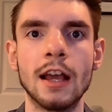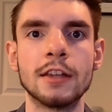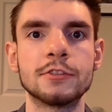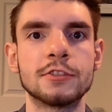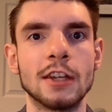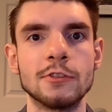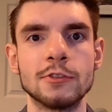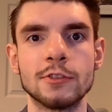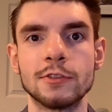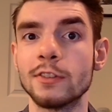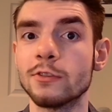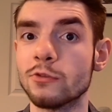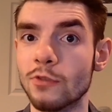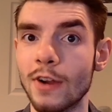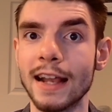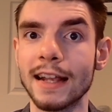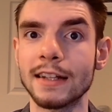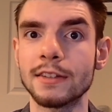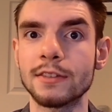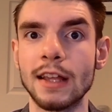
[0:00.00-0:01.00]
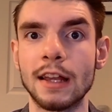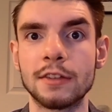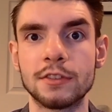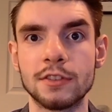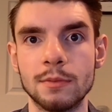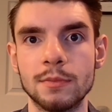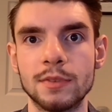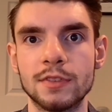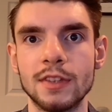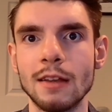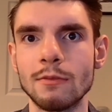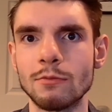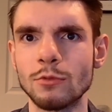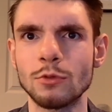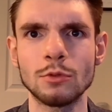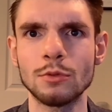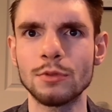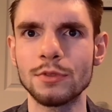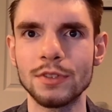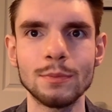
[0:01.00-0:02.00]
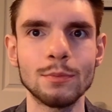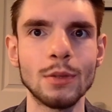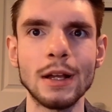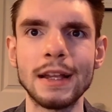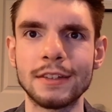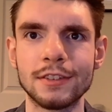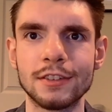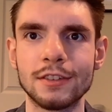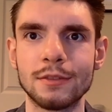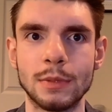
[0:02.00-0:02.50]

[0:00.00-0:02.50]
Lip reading: Dungeons & Dragons has some set rules in place